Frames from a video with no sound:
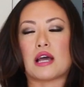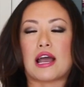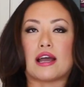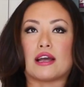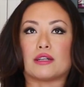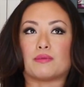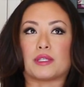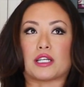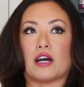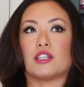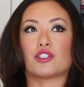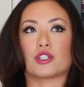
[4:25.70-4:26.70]
And
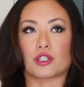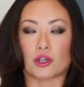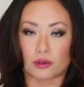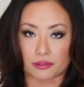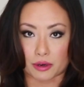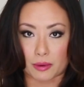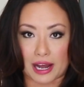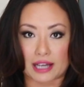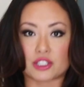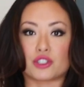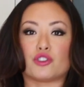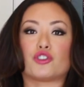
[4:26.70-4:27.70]
because you're going to go for a
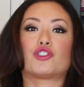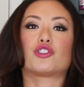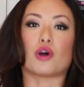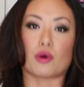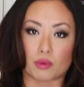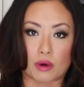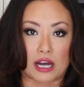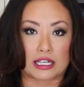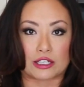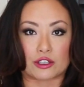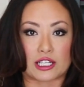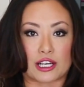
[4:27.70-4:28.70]
wax, you don't
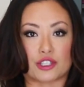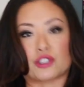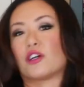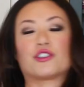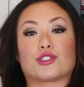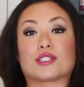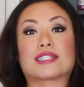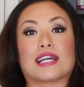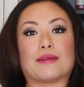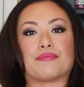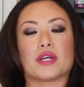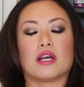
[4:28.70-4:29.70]
want irritation on your
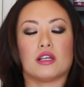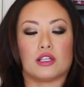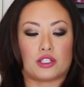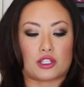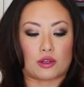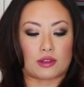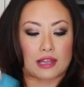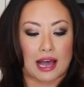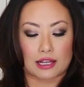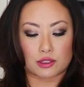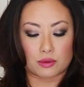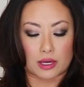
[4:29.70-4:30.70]
skin. So
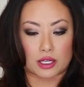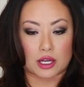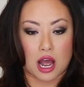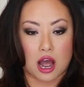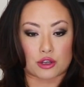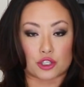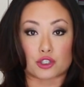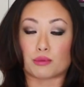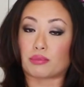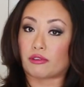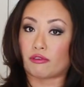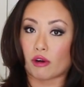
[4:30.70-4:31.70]
that's what you
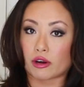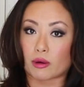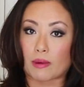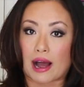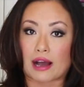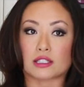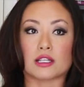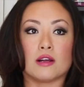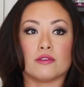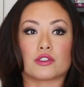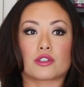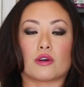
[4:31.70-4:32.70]
do before your wax.
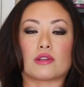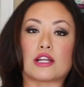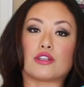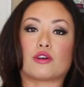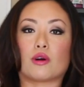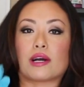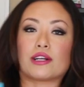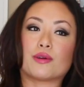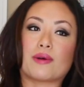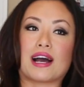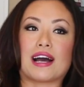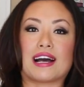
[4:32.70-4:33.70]
So then you go get your
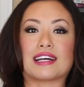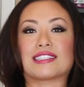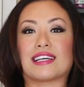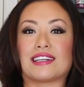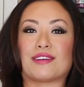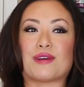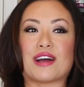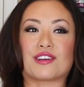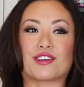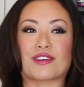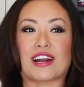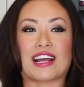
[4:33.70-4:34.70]
wax and it
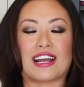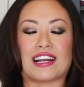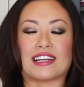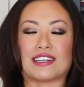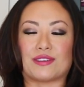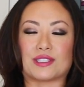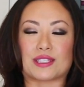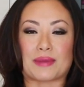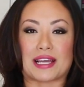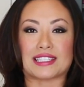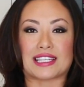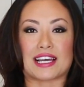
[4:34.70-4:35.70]
went great and it was
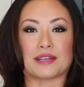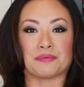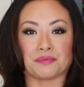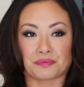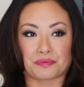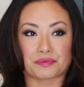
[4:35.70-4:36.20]
amazing.